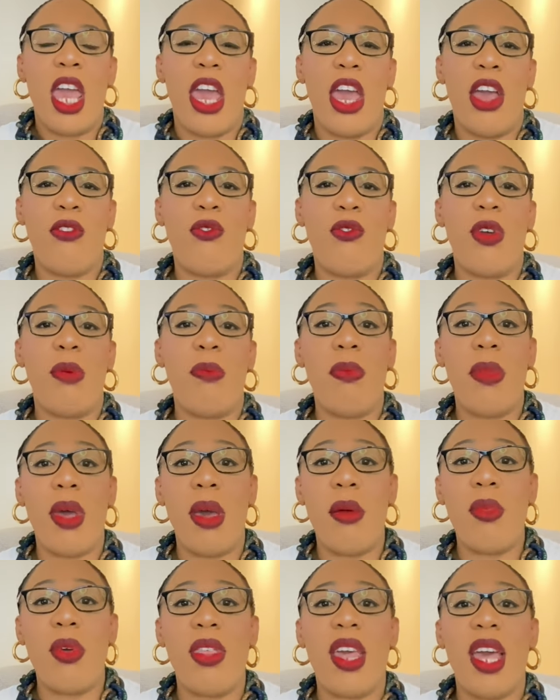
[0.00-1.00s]
and
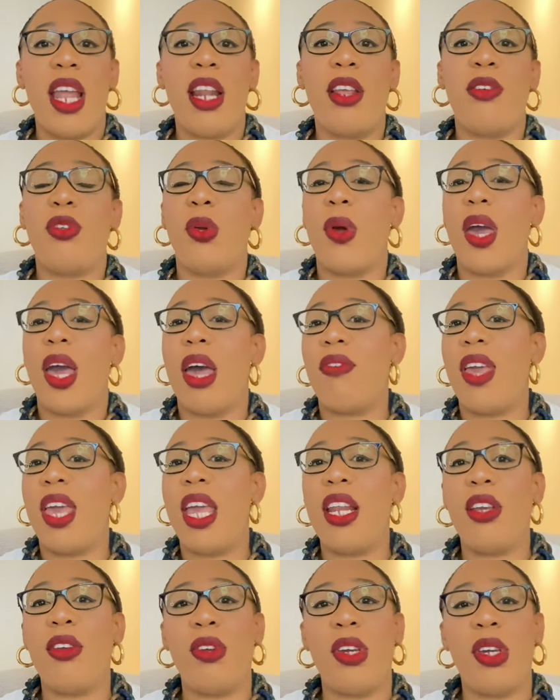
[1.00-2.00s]
remember that if you have
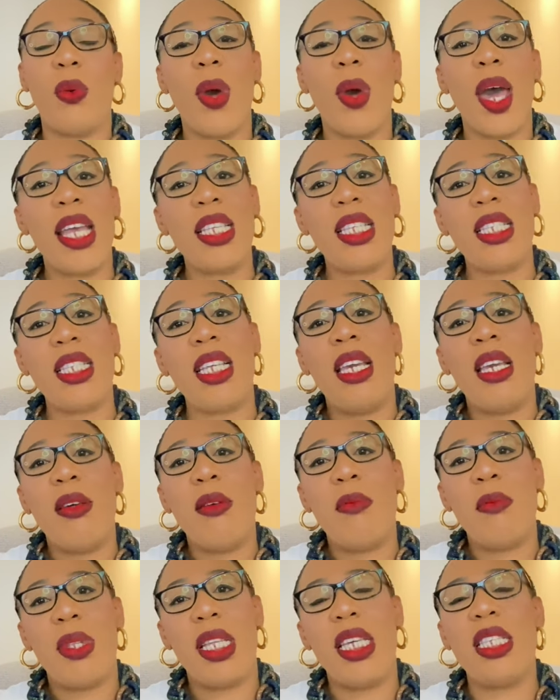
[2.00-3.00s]
any requests,
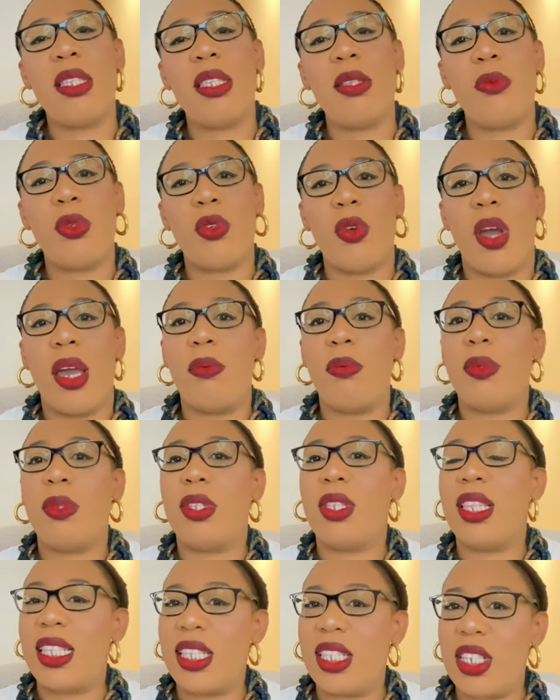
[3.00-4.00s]
please subscribe
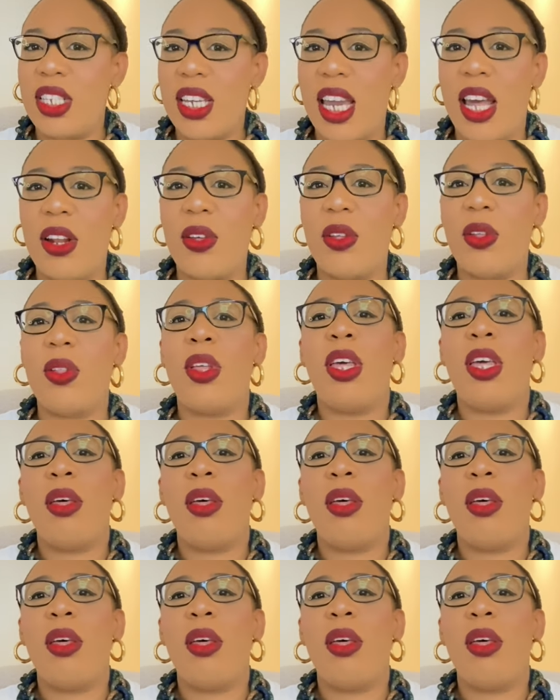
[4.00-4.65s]
to this channel